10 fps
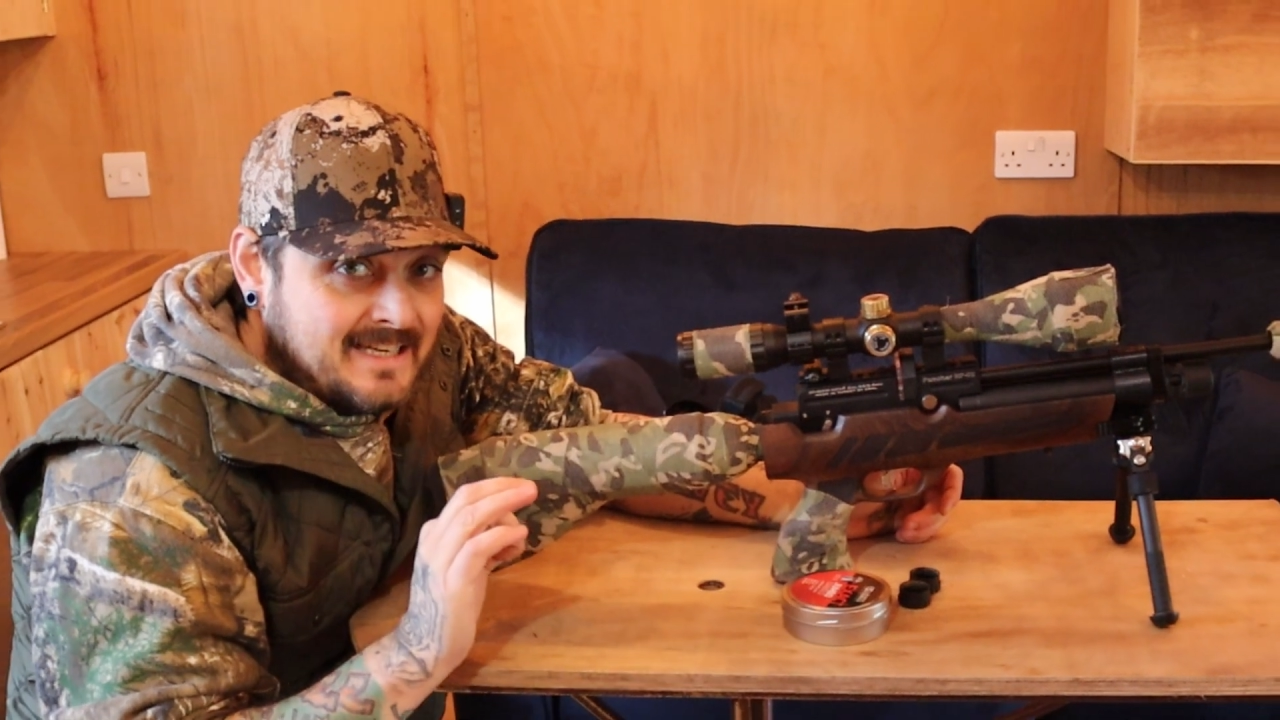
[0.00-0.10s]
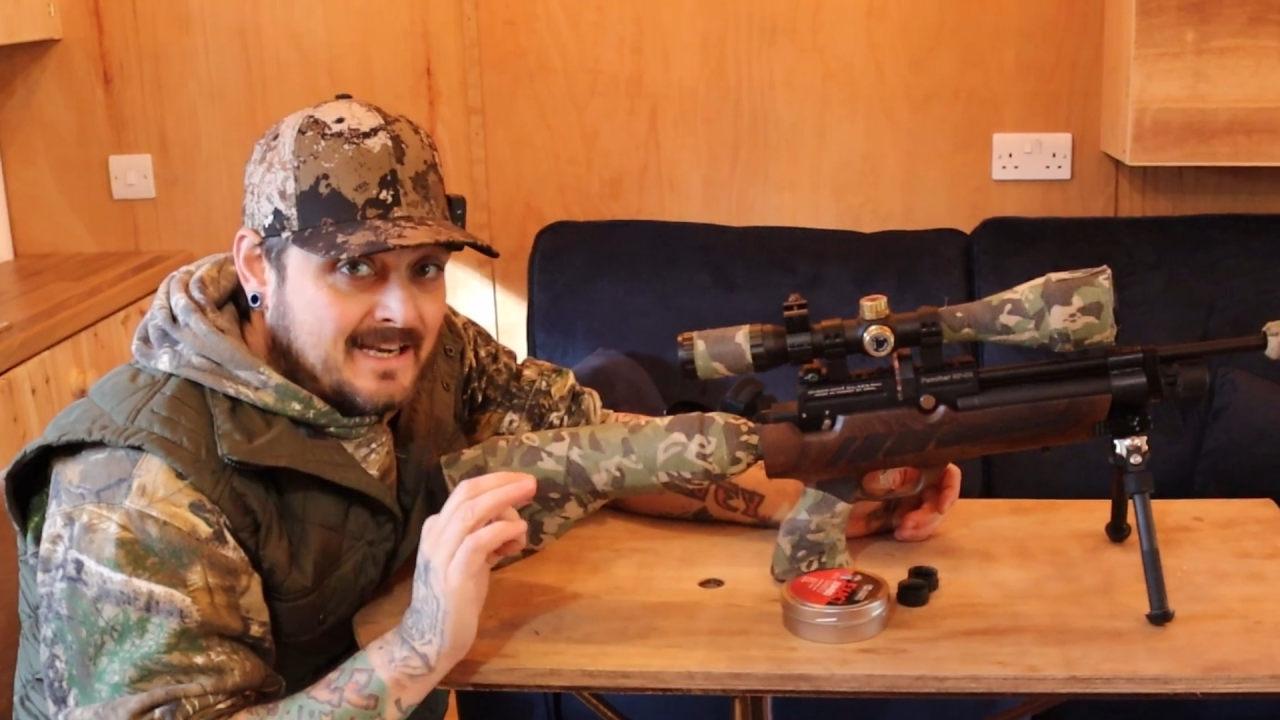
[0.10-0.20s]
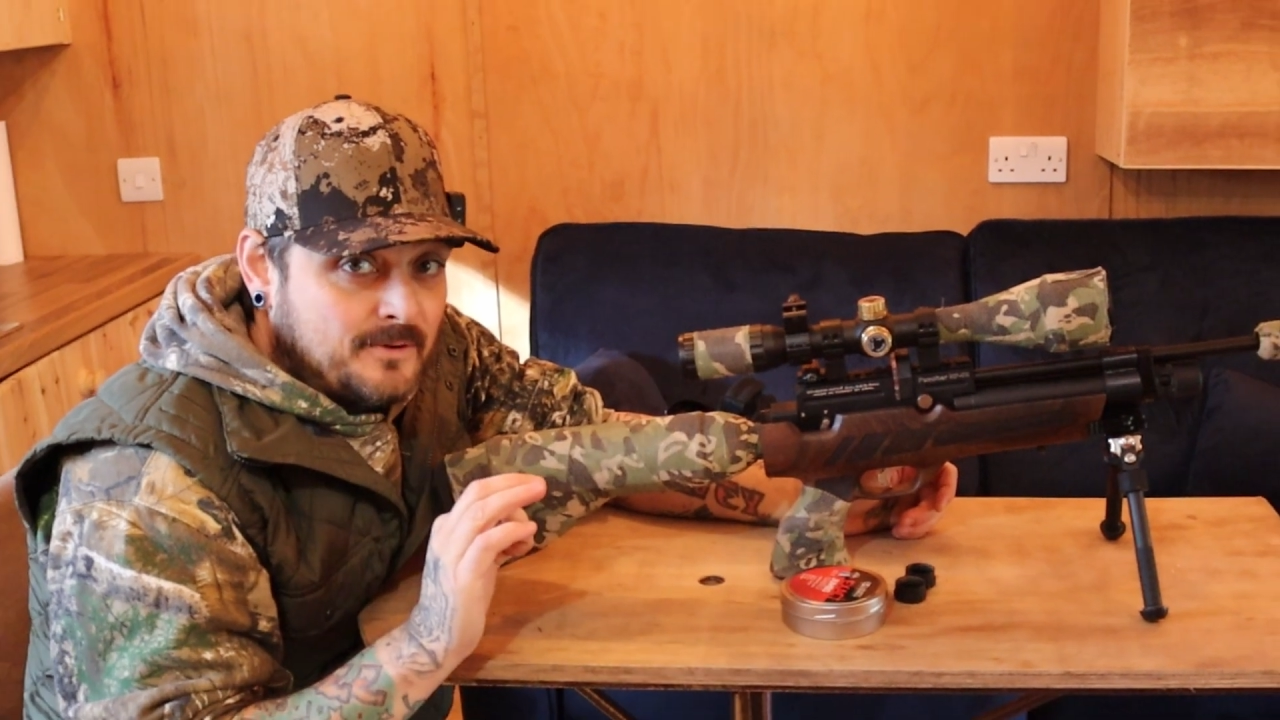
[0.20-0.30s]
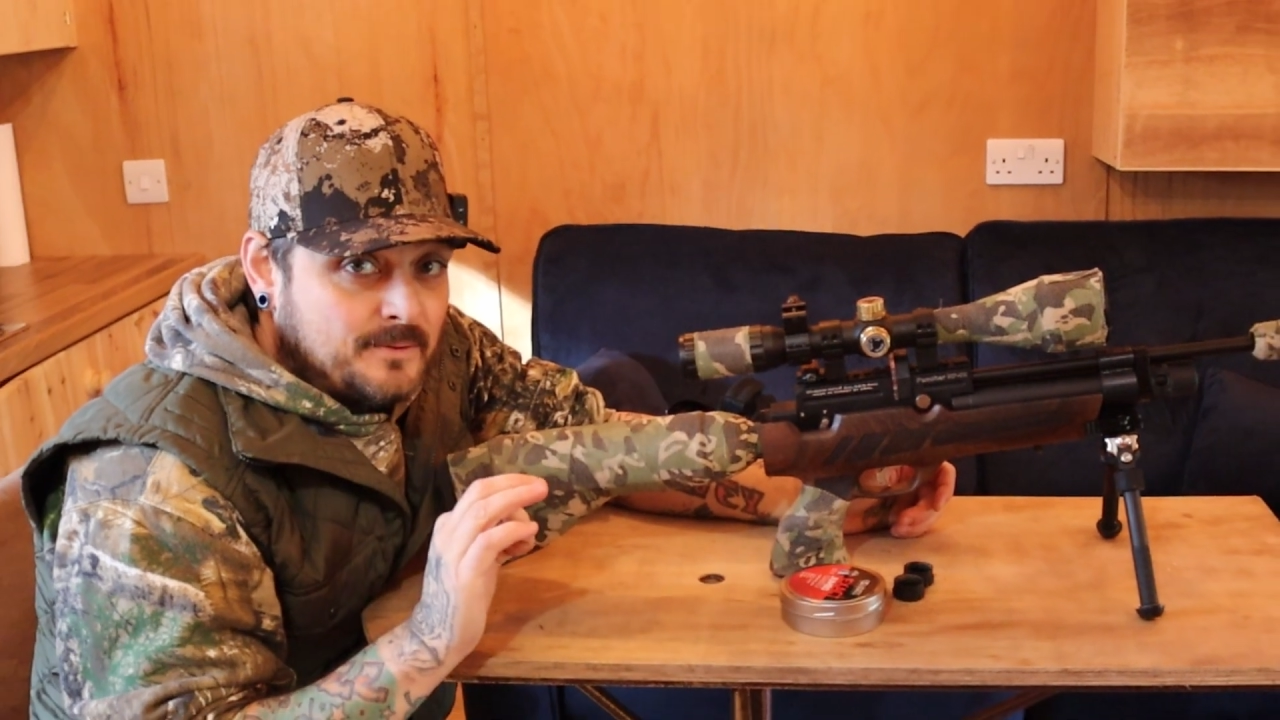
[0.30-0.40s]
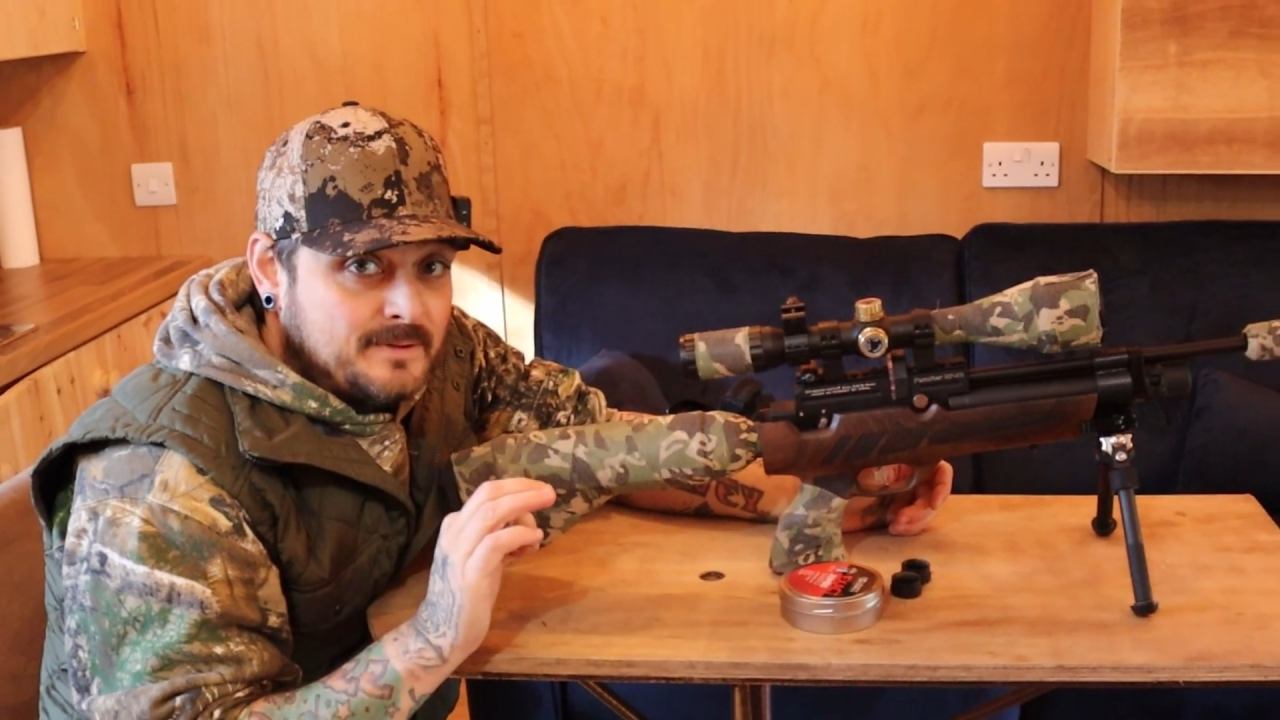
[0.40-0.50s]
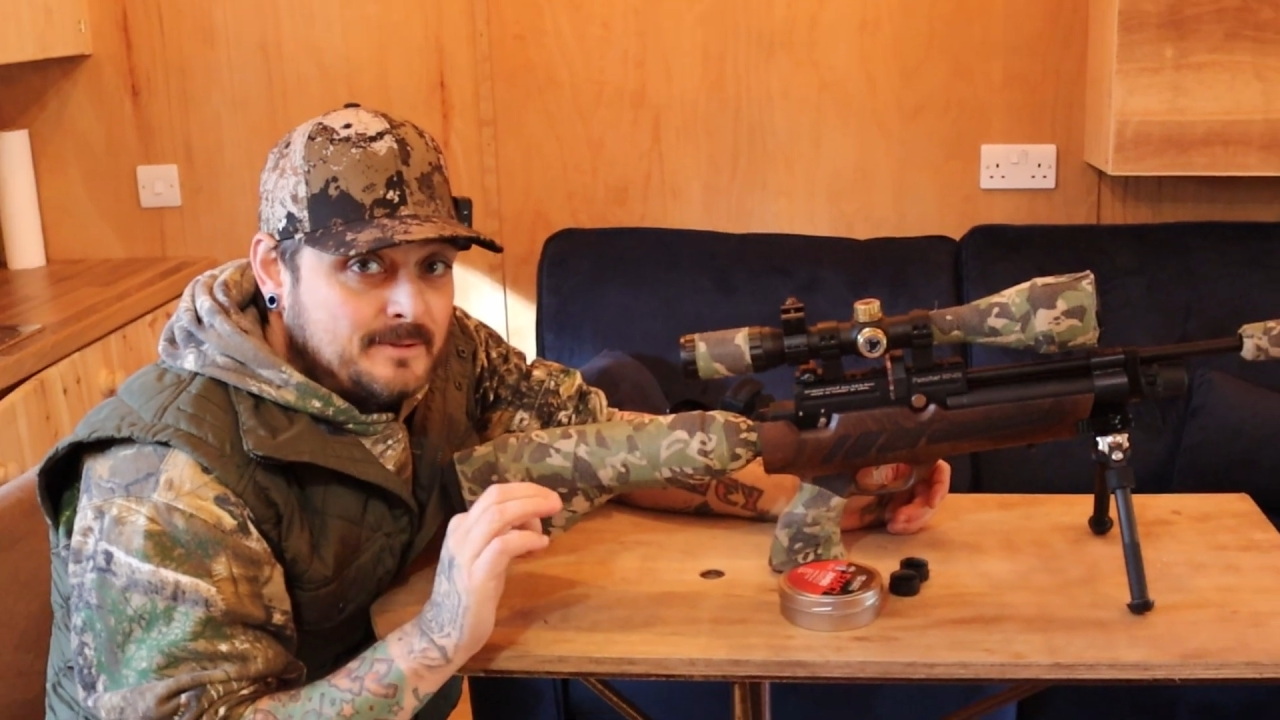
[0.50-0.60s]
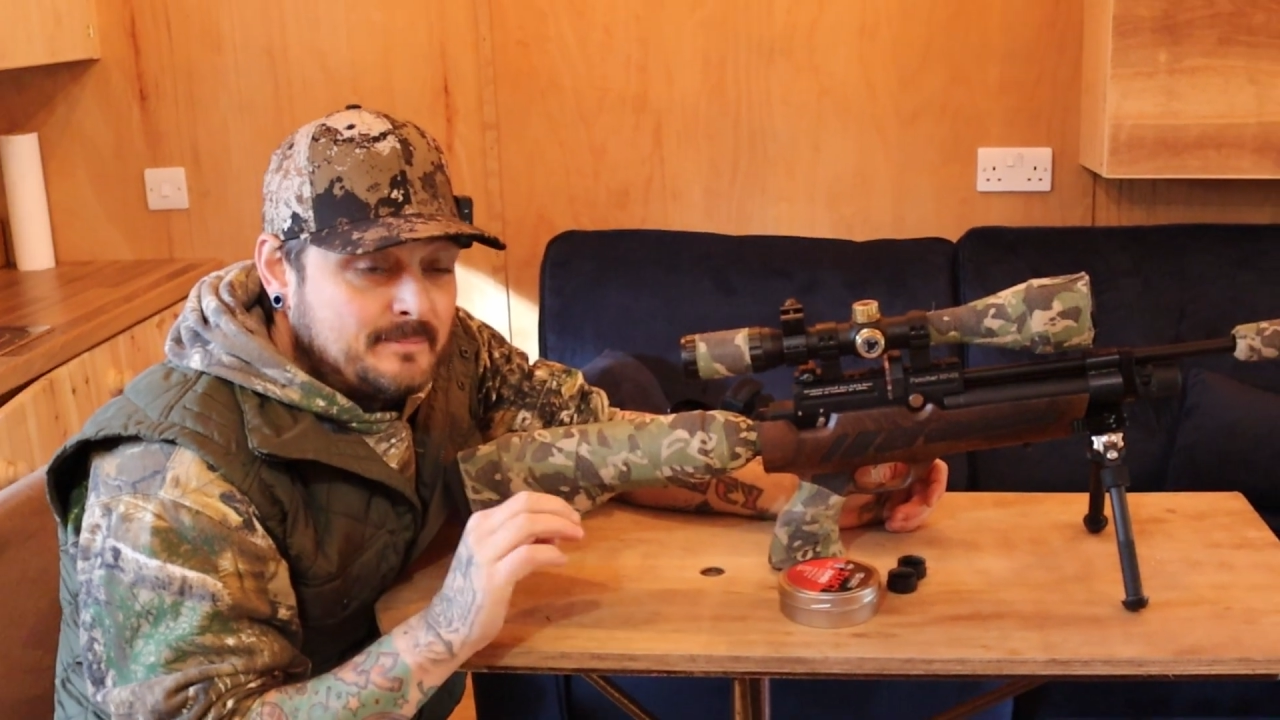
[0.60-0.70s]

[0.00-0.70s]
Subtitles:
now,